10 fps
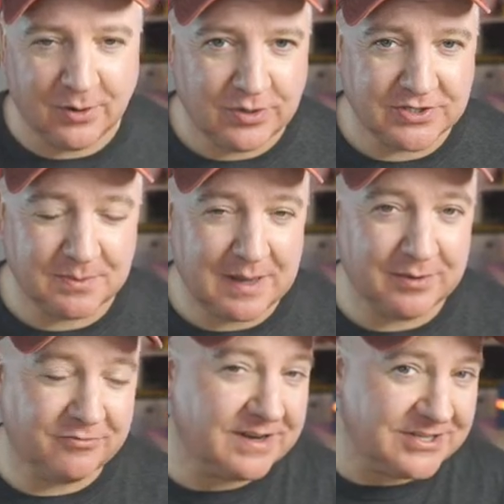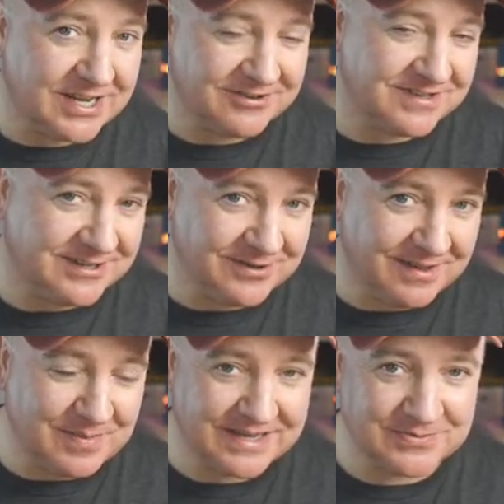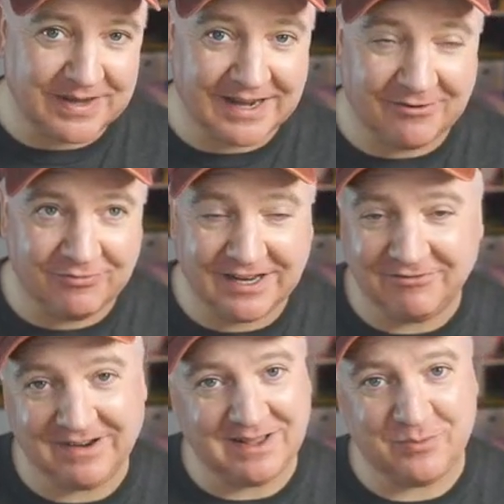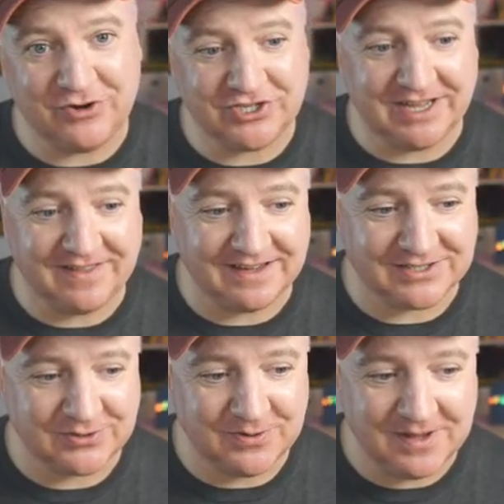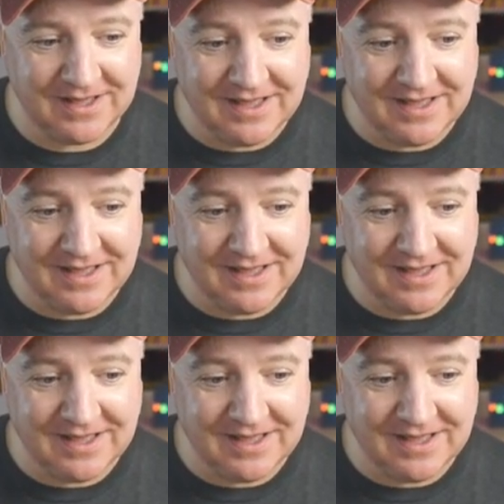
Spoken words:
which some people have really generously done in the past week. And I really, really appreciate that too.